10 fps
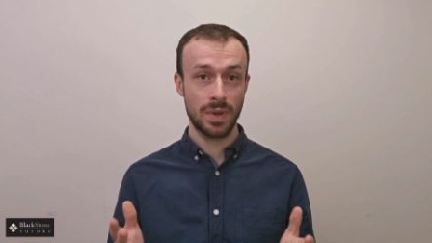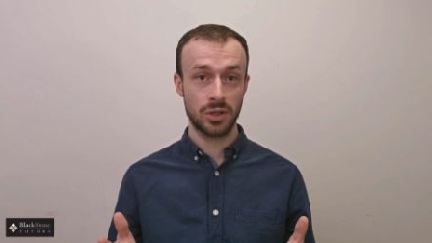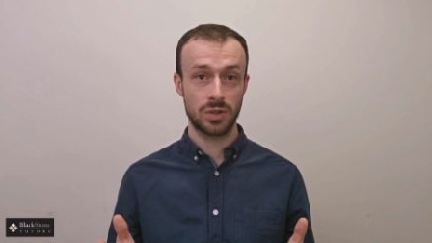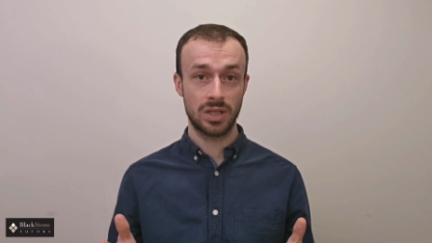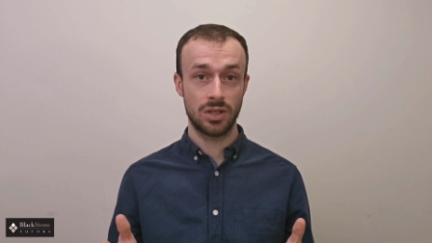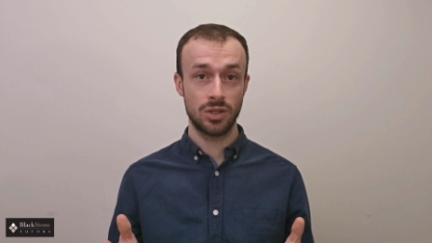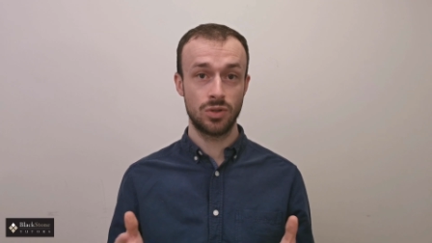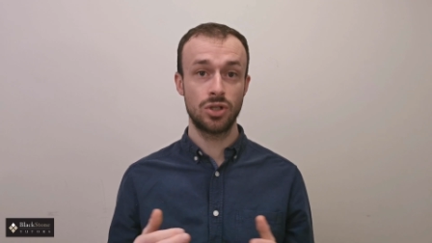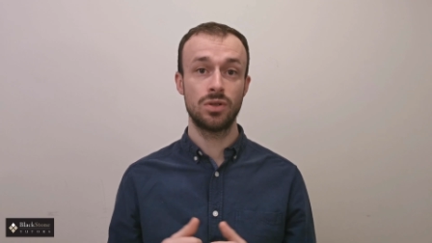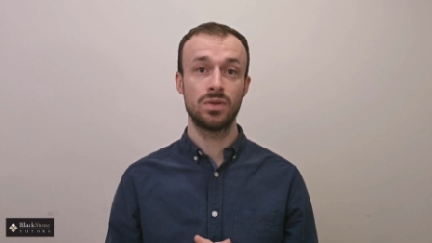specialty that
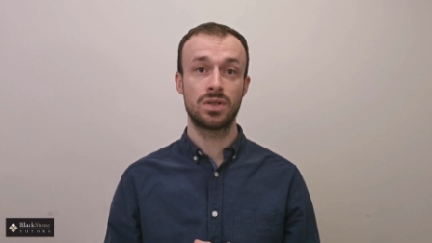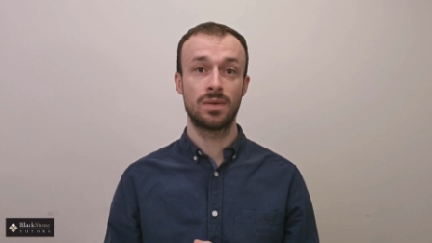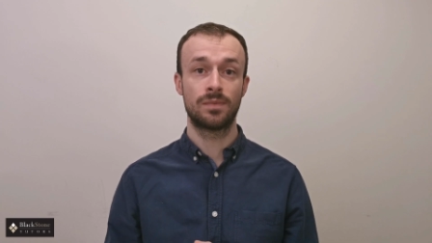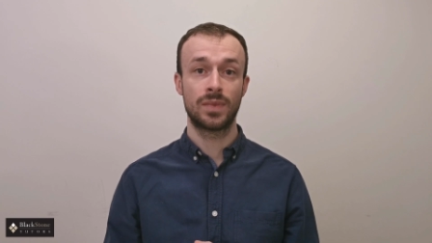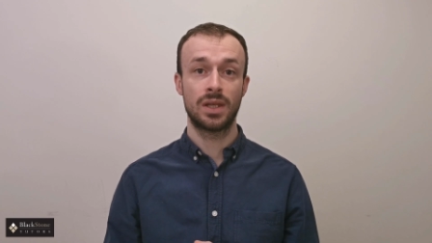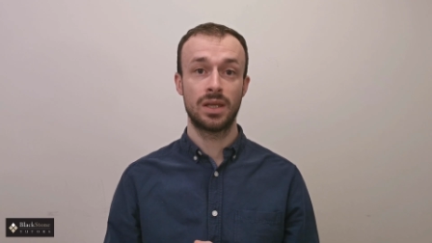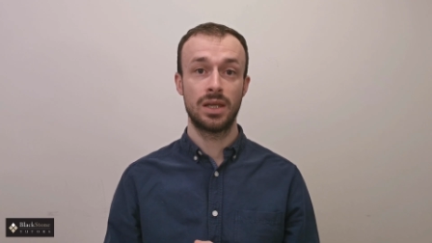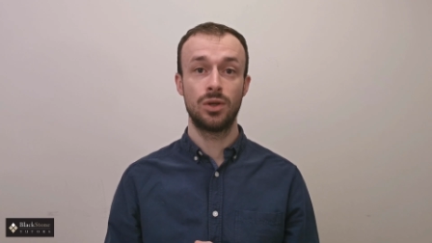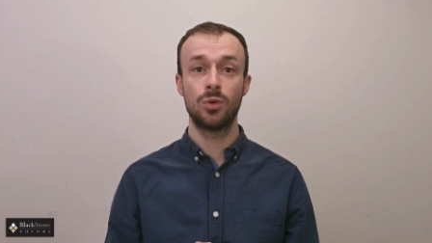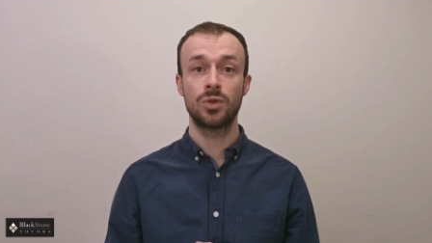you choose
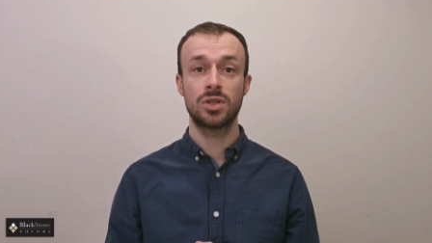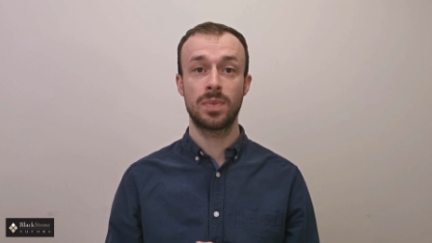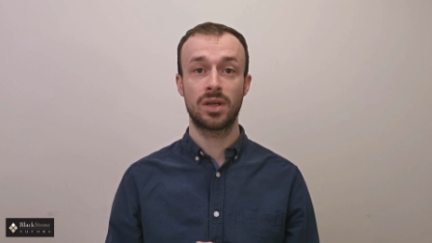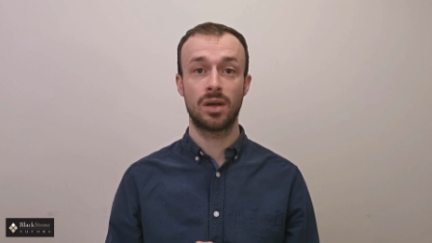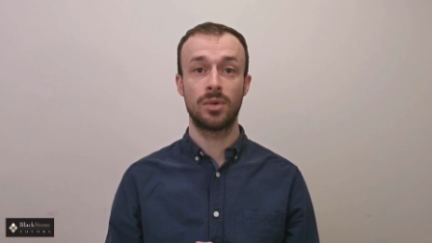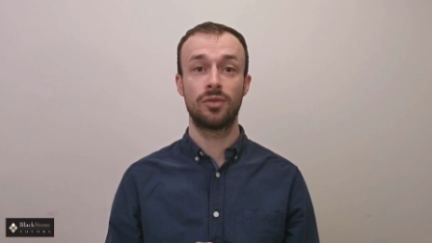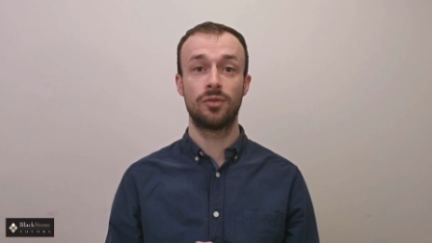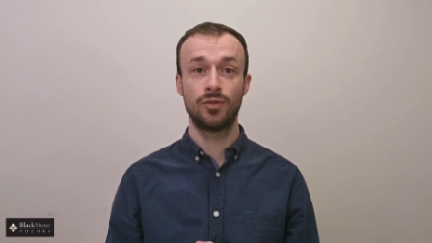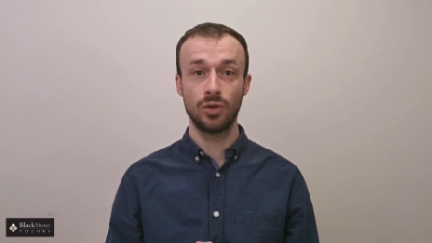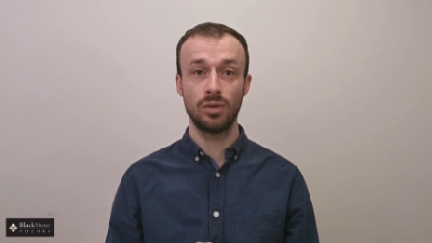in order to become a
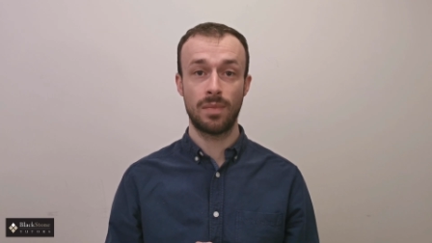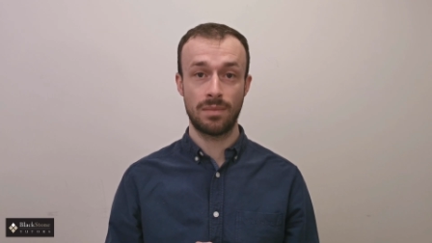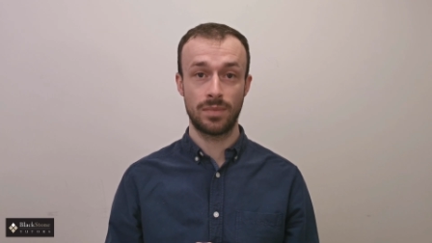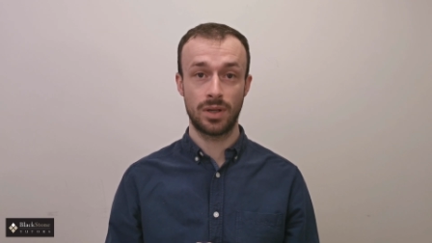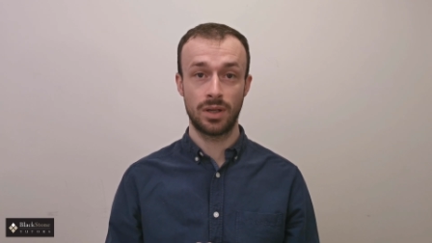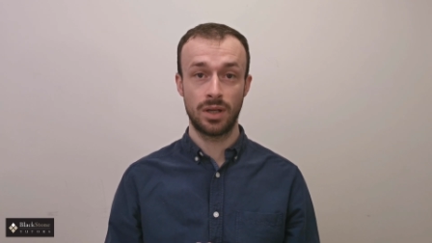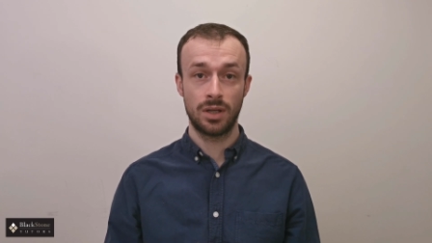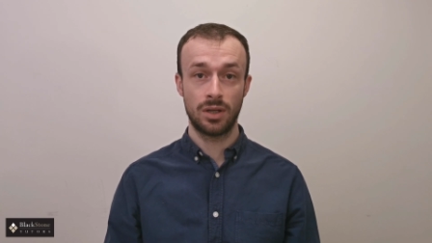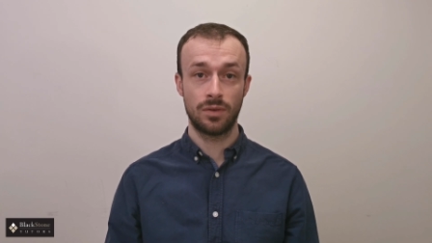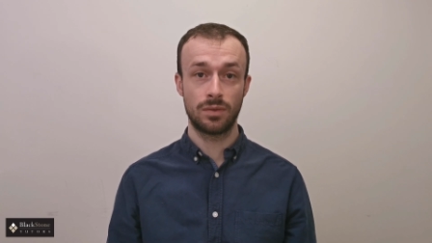full member
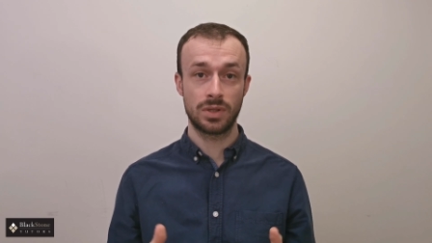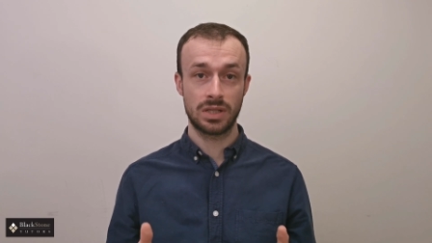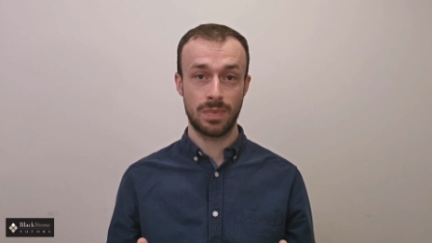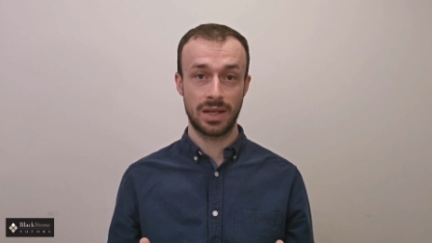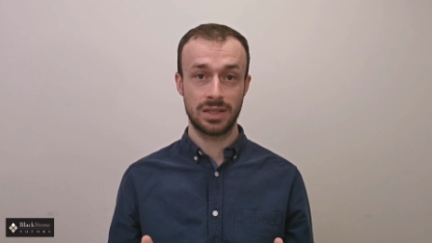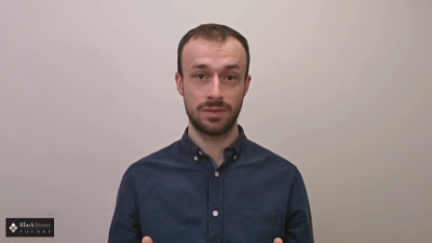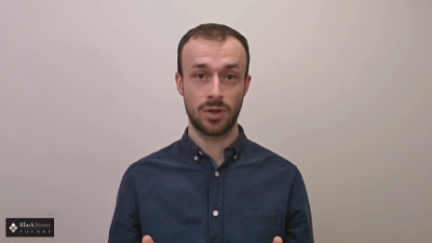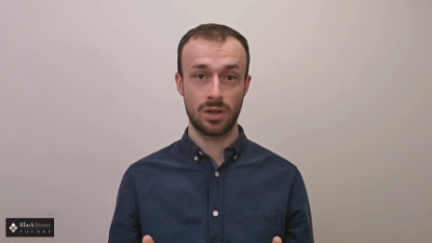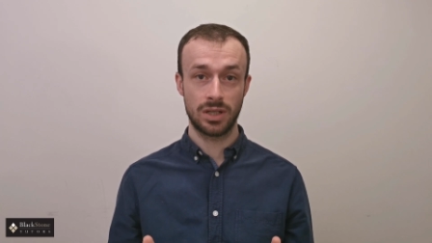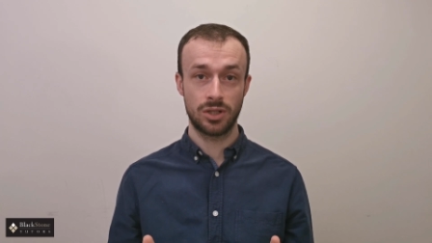of the respective
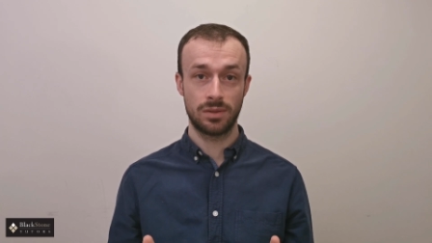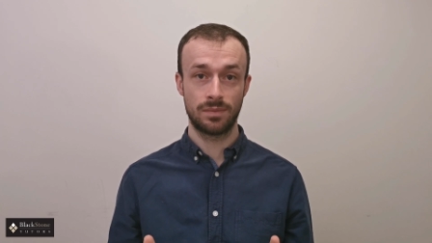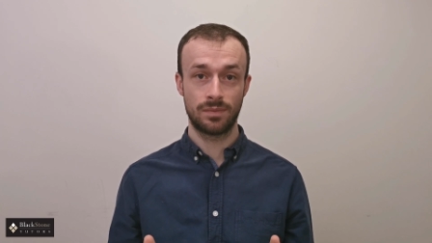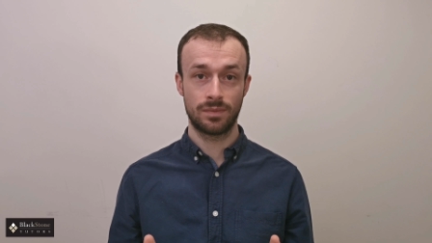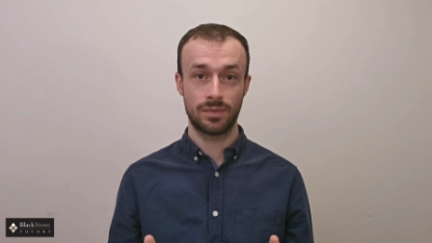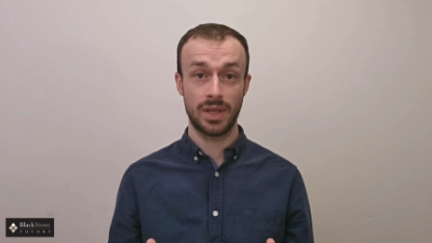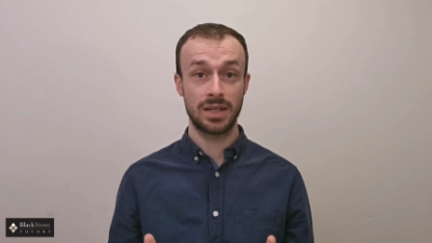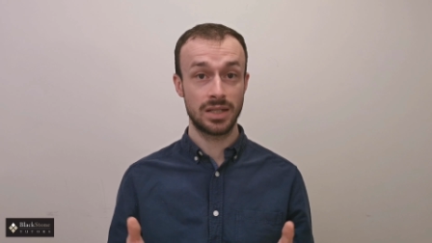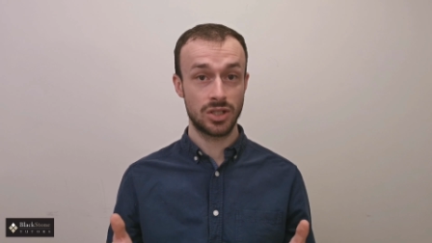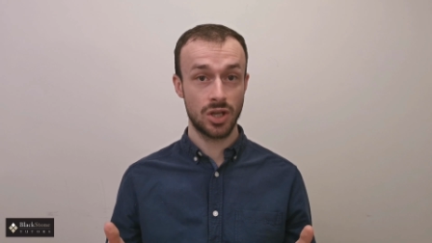college
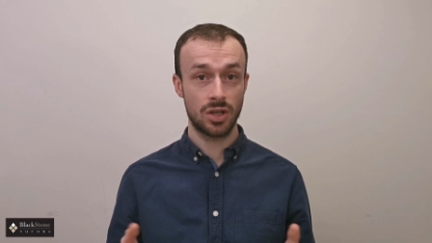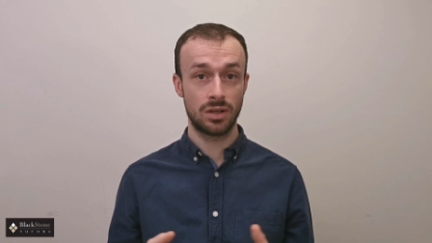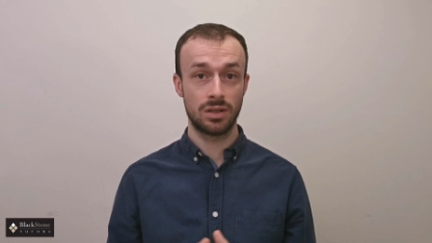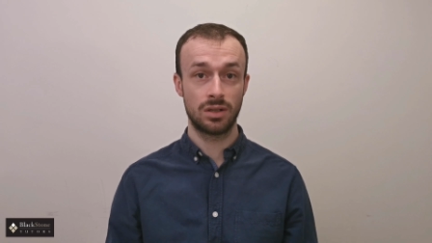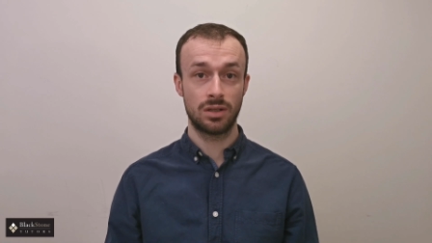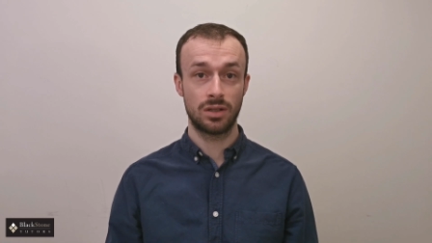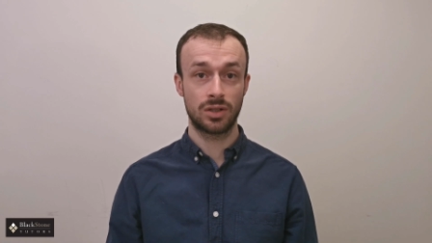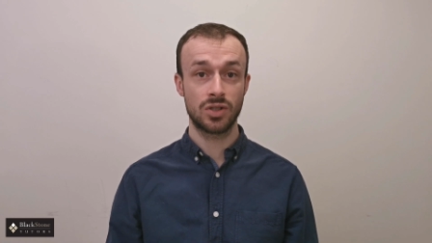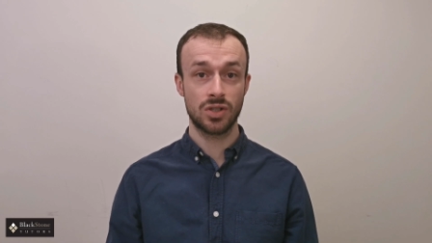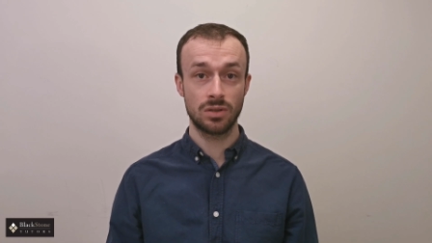and in turn a
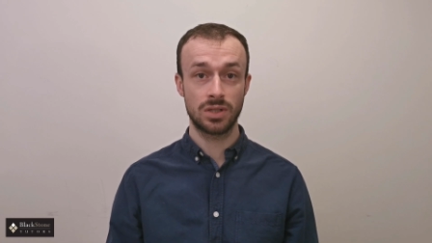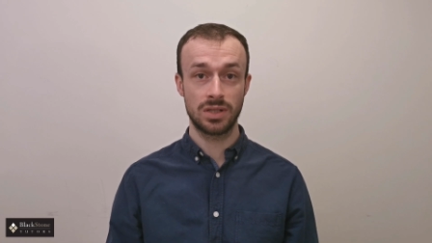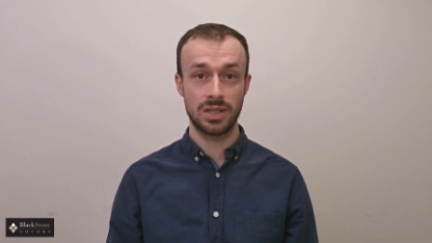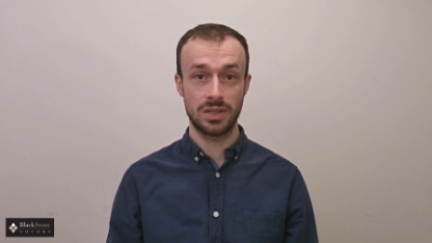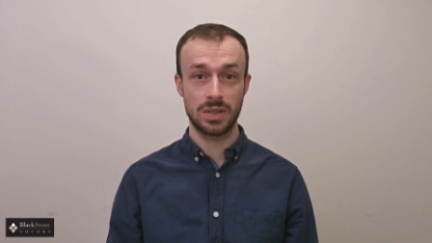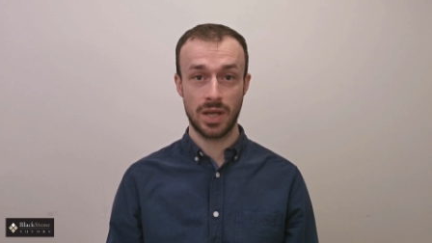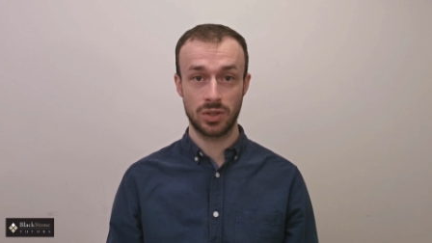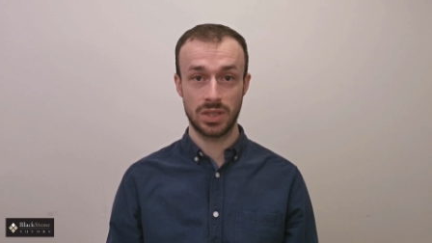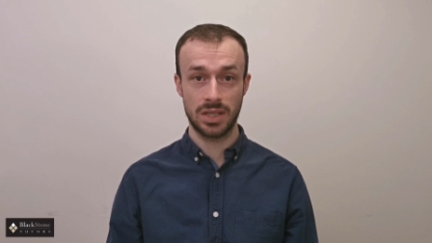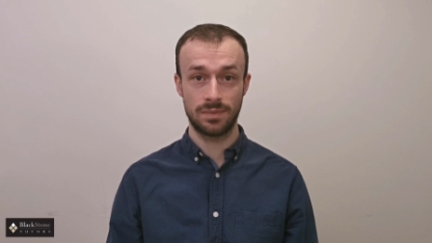consultant in the
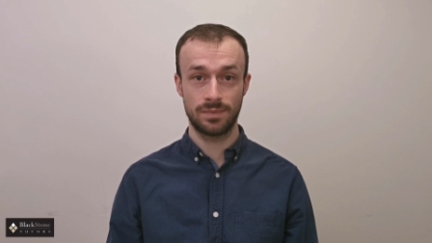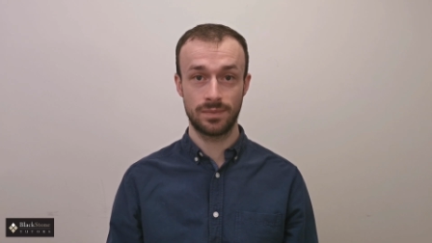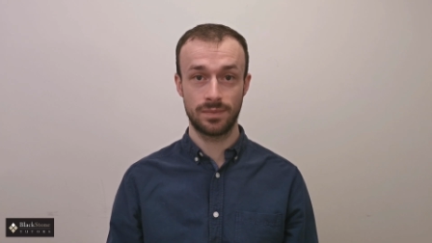specialty.